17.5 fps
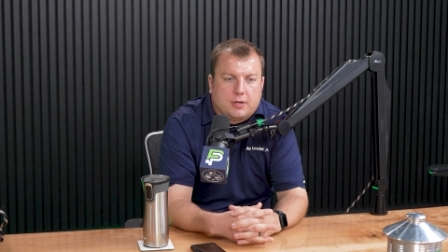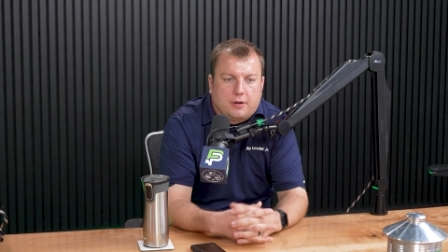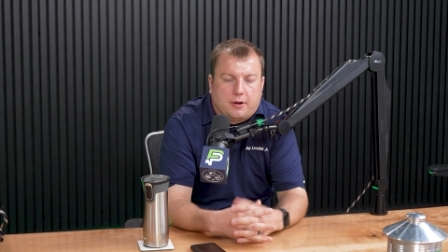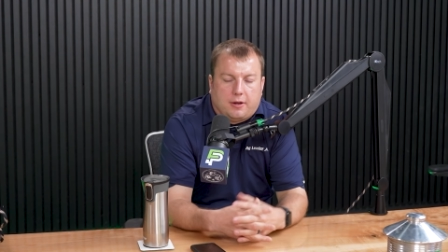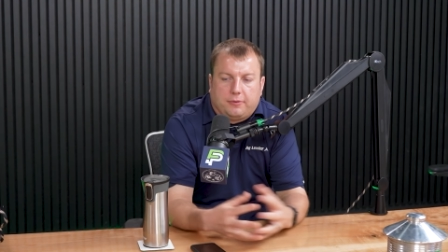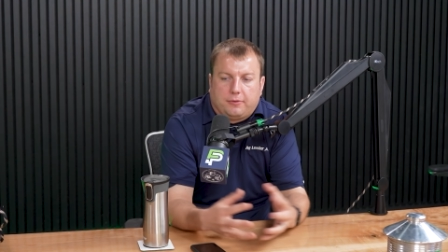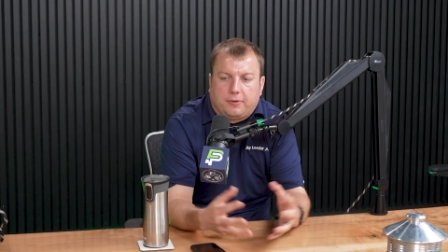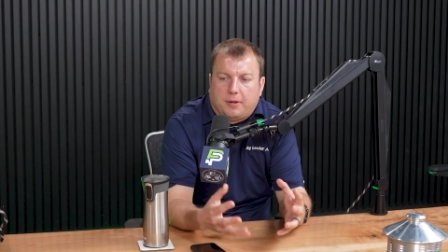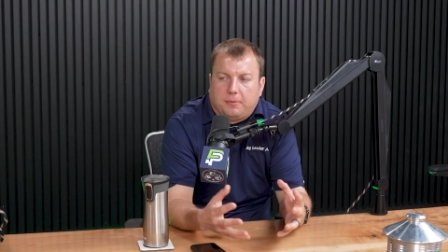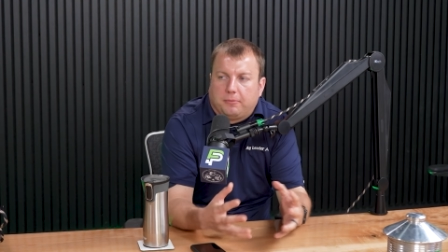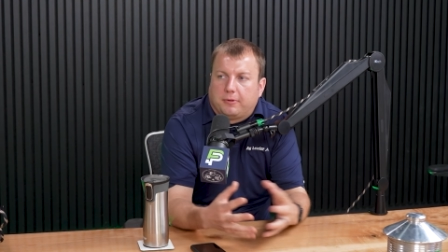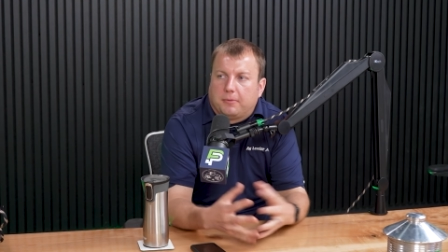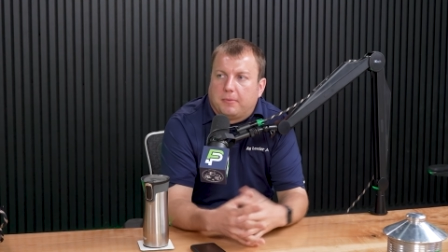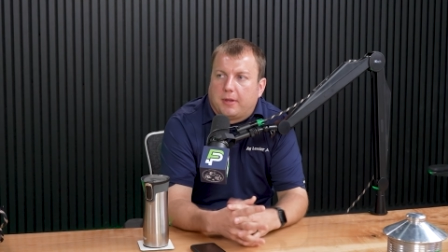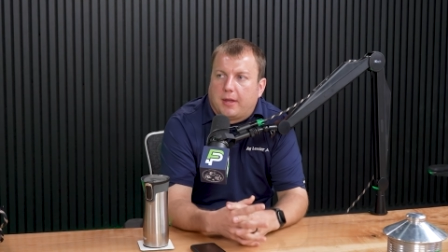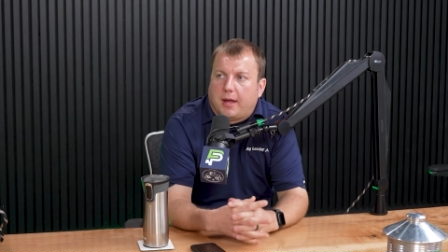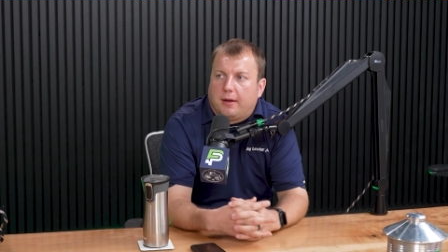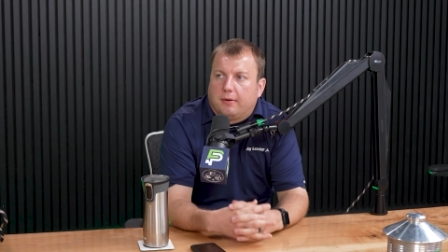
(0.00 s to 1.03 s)
It also helps some
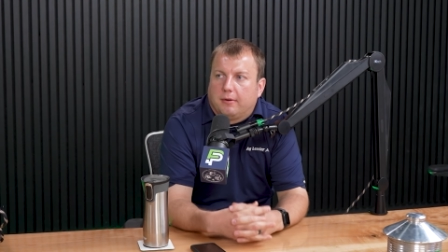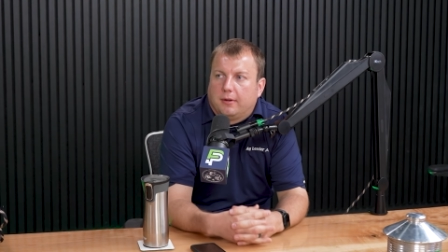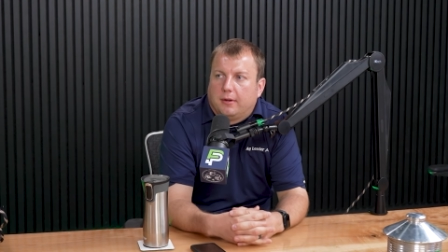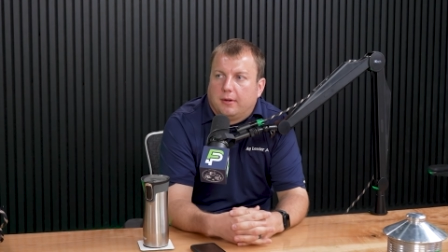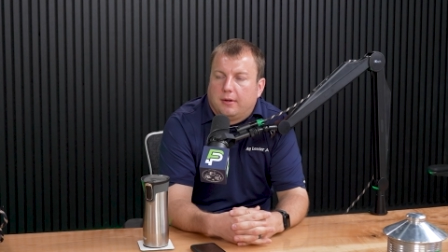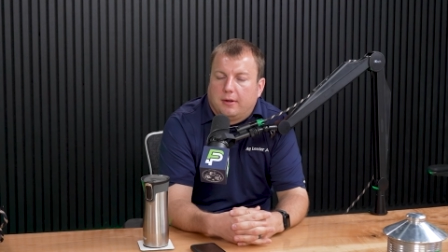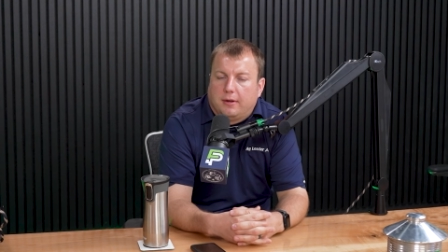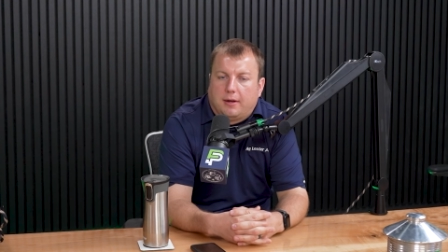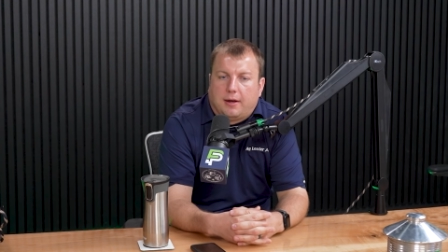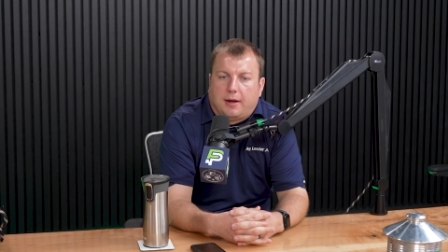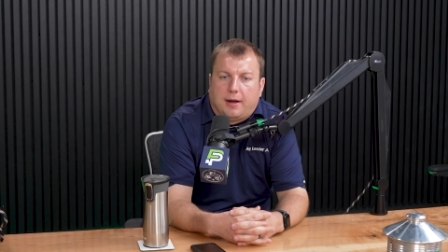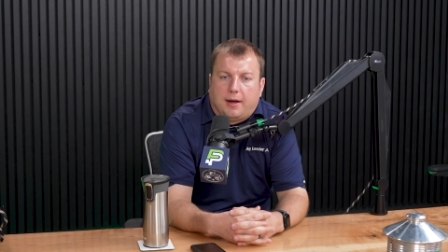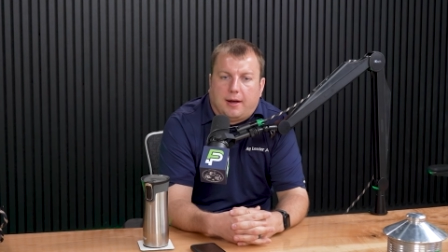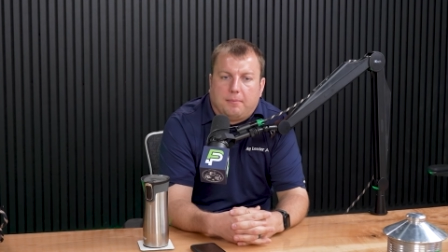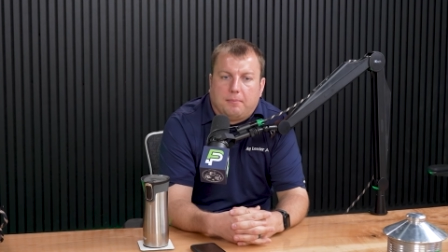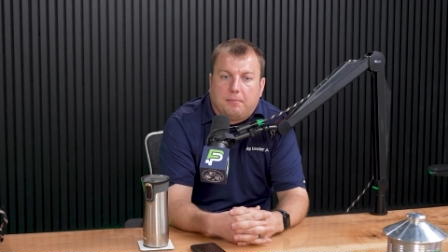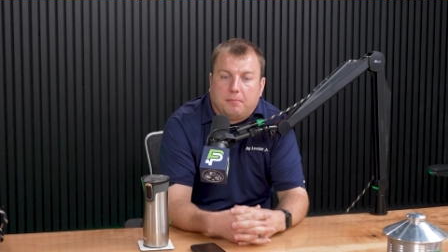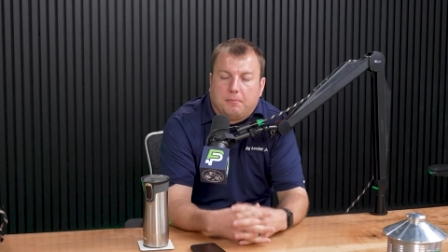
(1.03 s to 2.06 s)
of that
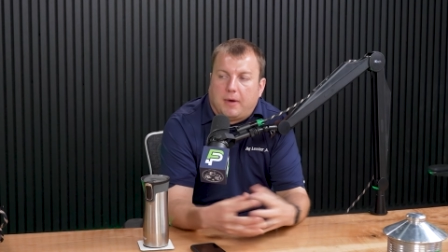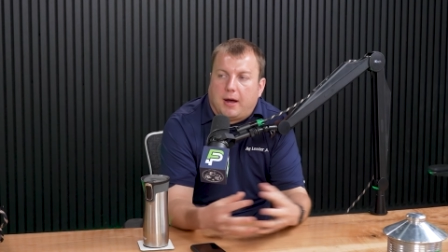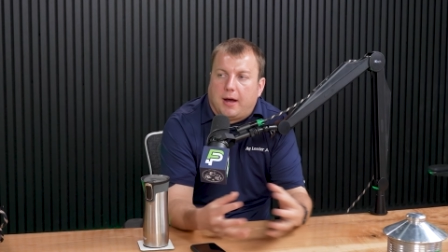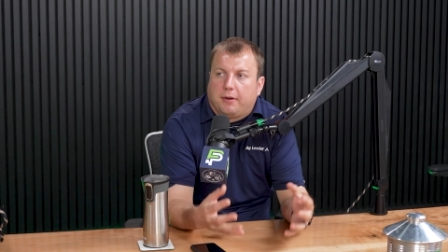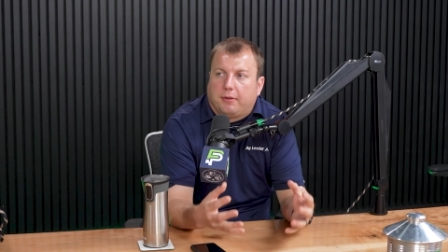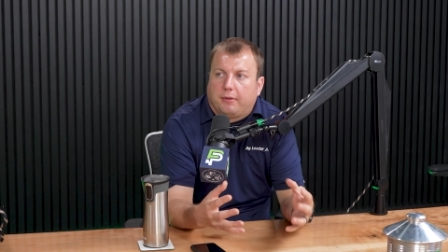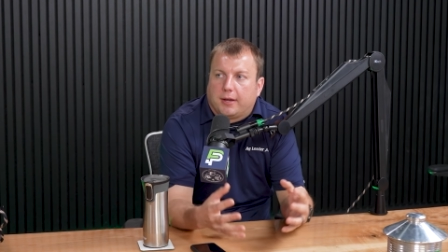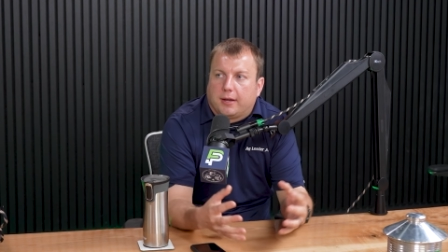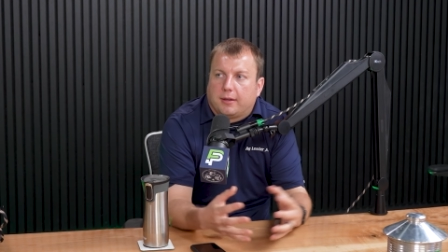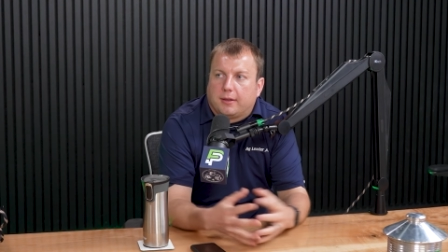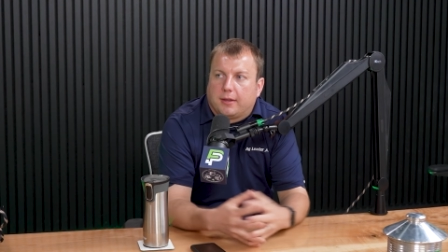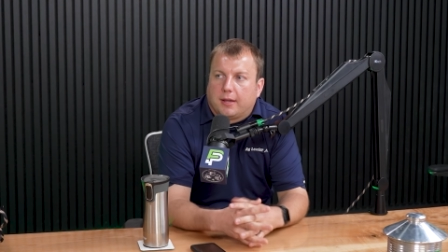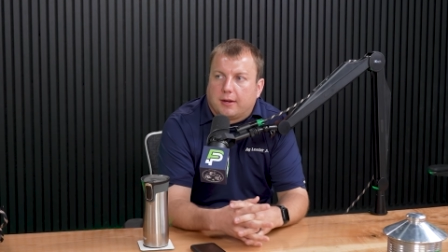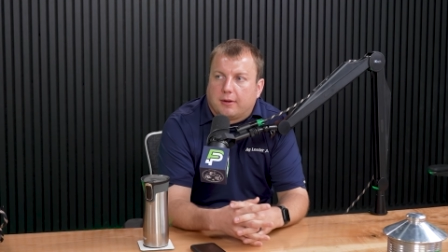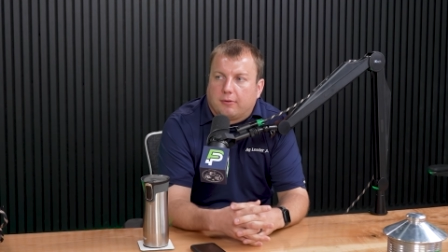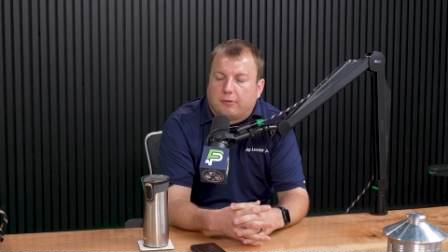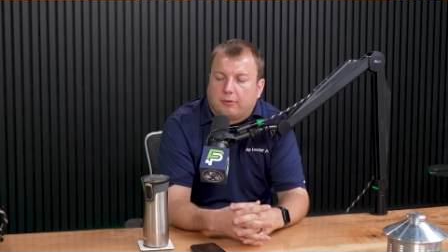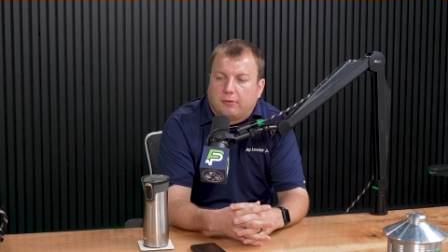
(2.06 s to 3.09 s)
modeling and
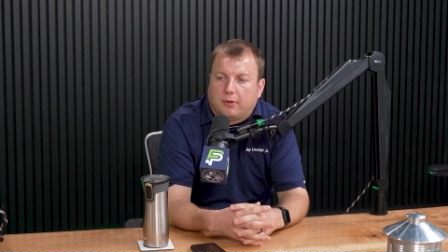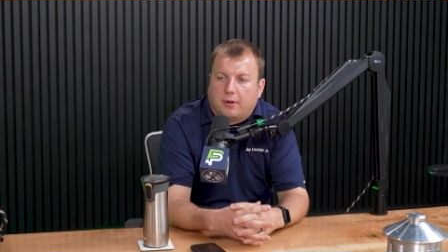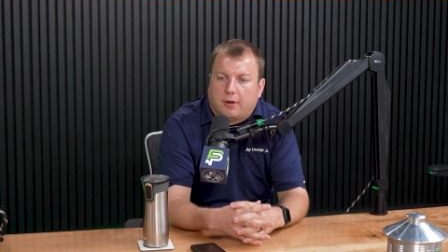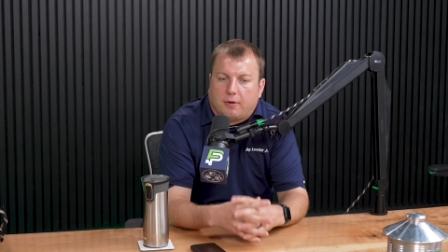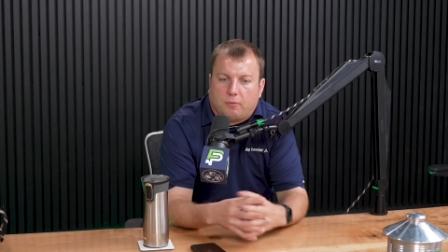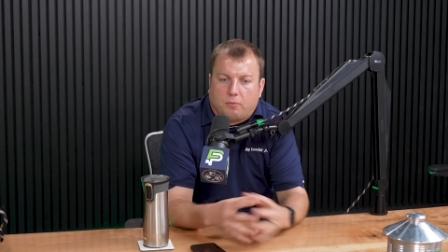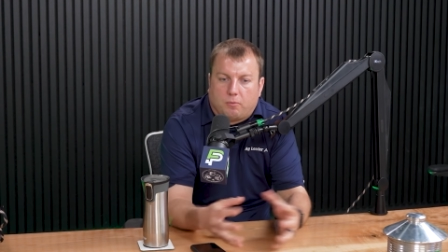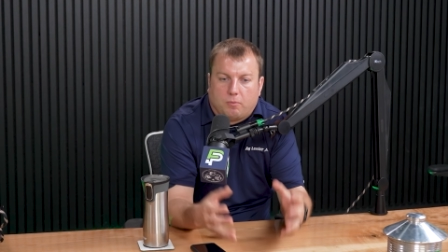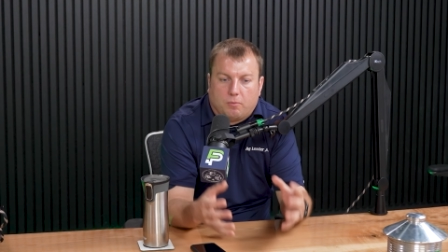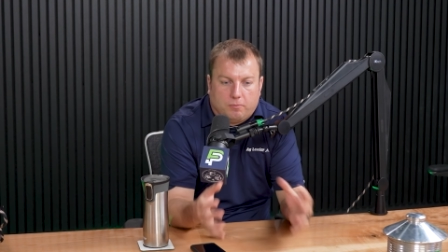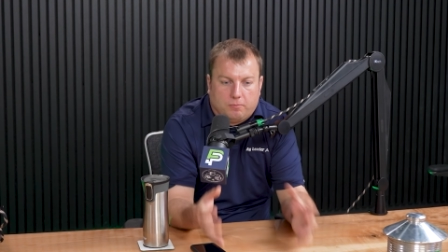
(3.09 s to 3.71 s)
things of